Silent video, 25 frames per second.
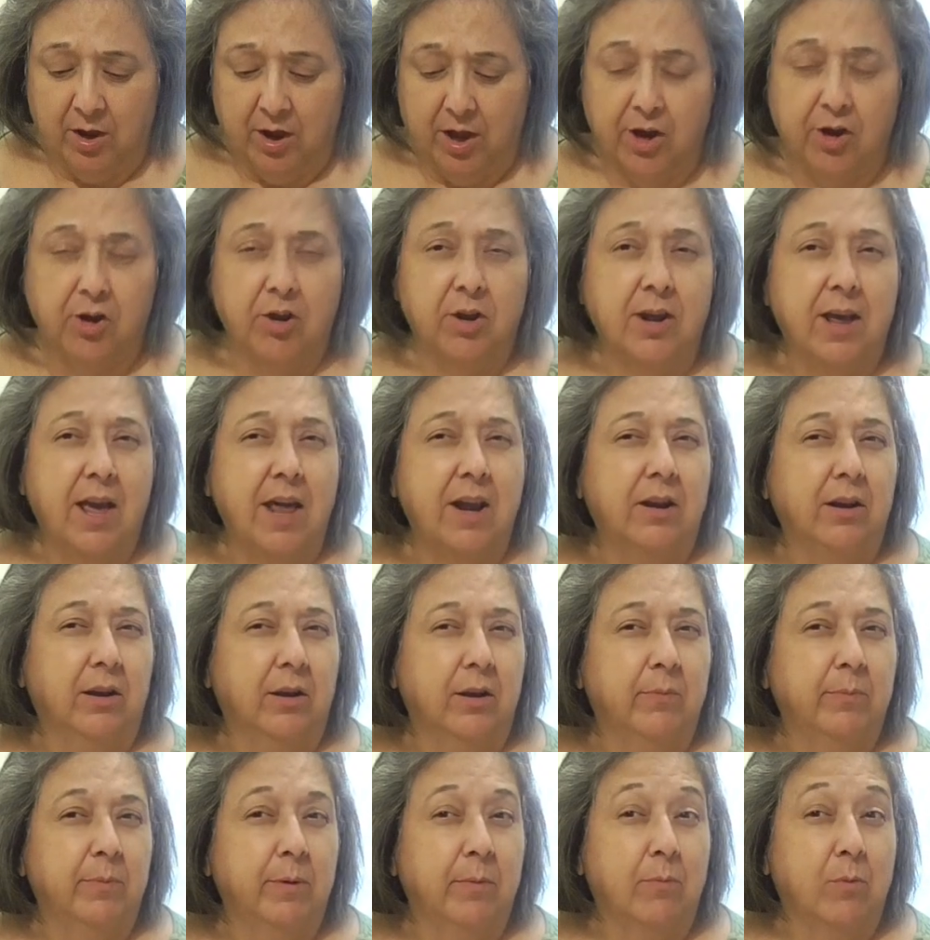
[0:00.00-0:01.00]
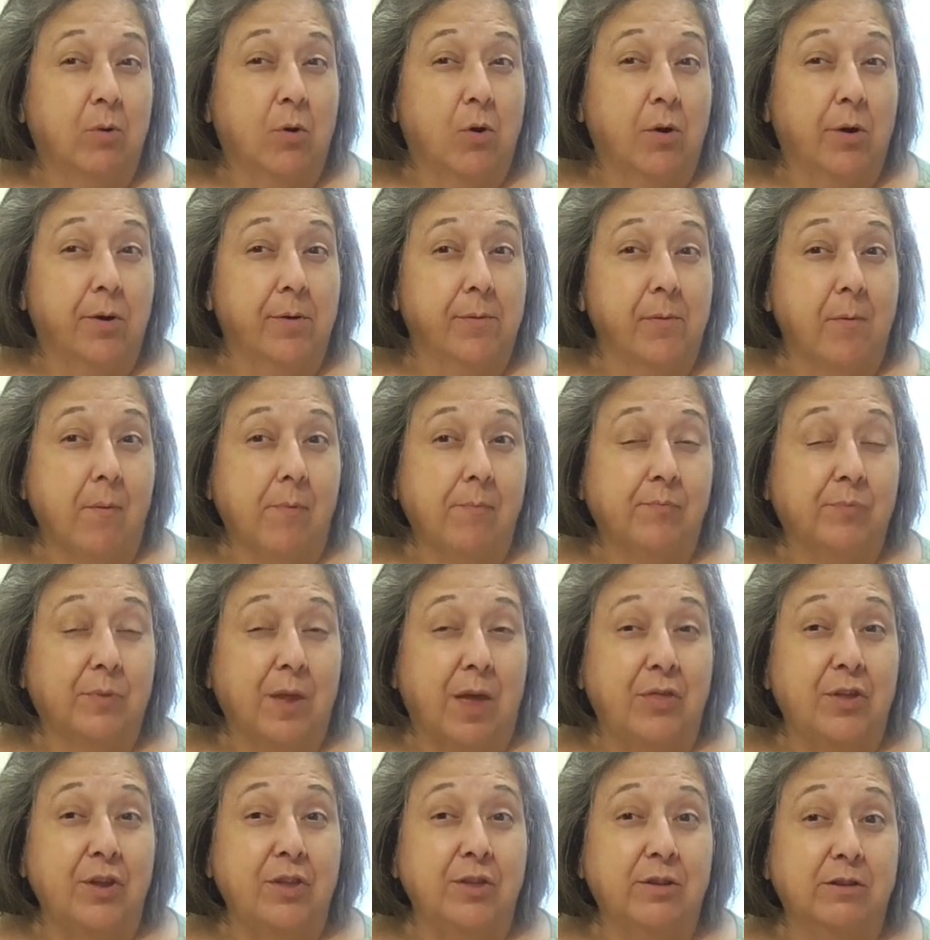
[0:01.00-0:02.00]
It could have had a little bit more.
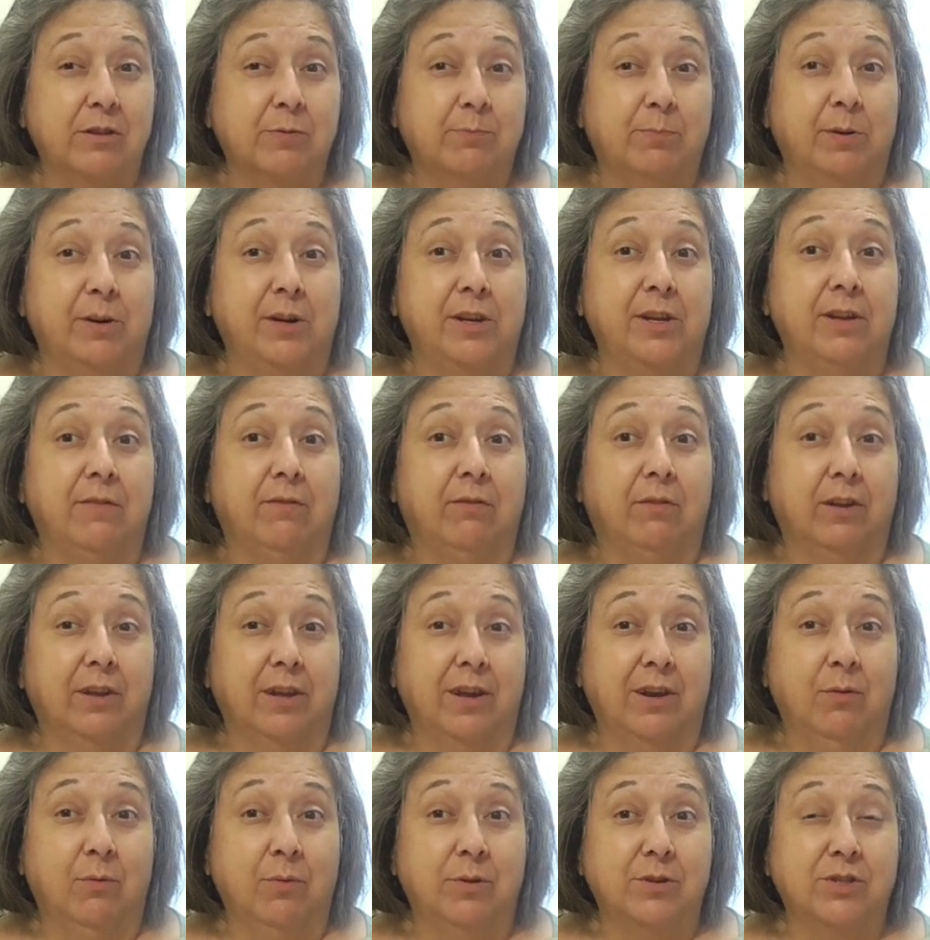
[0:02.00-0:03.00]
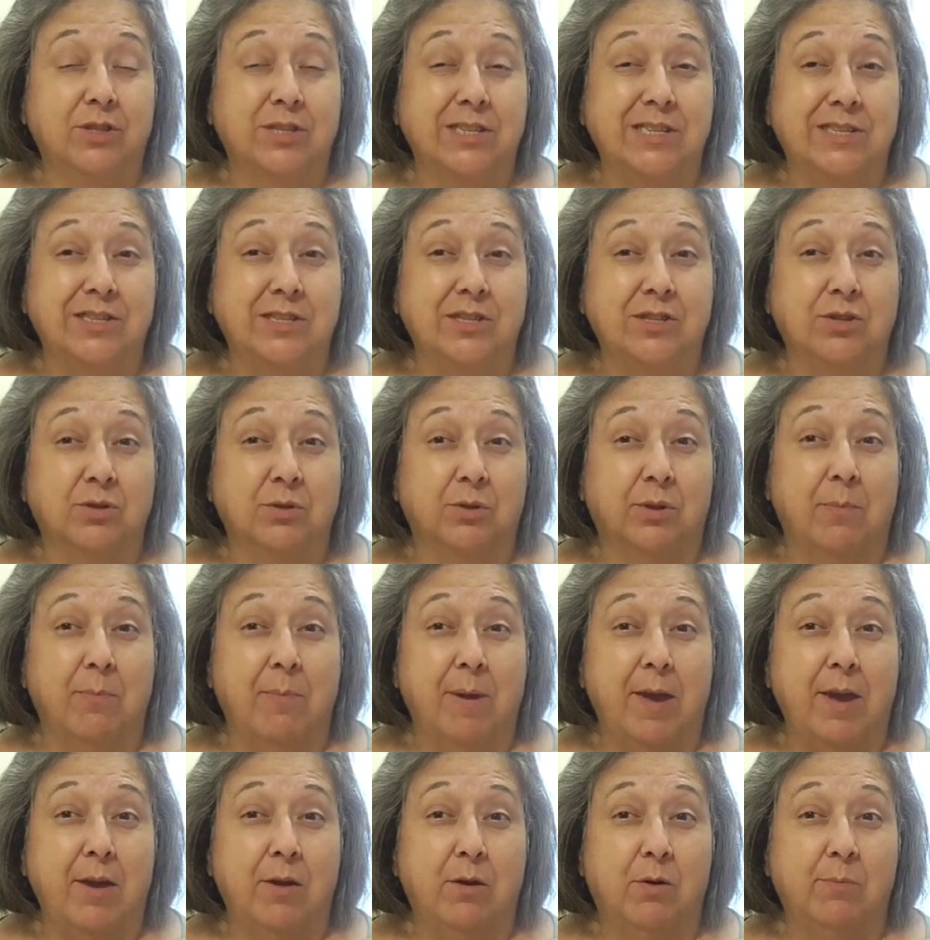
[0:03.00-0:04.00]
I think there was plenty of liquid seasoning, so the
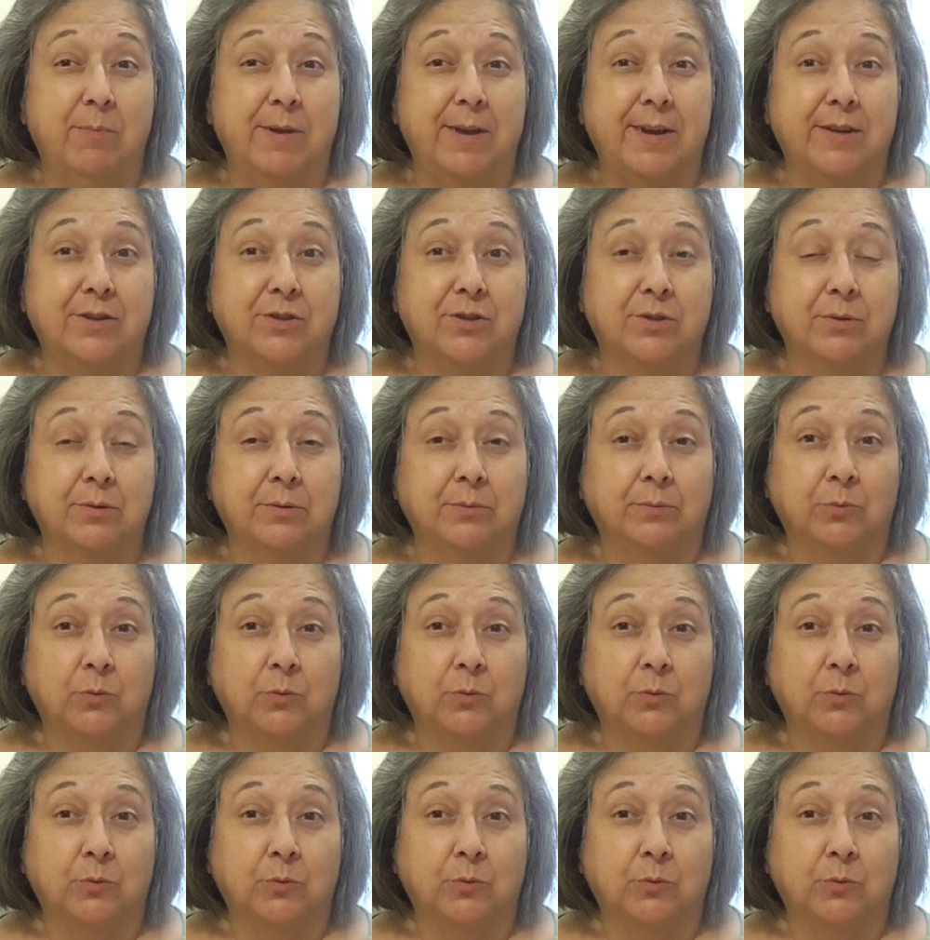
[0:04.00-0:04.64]
mayo mix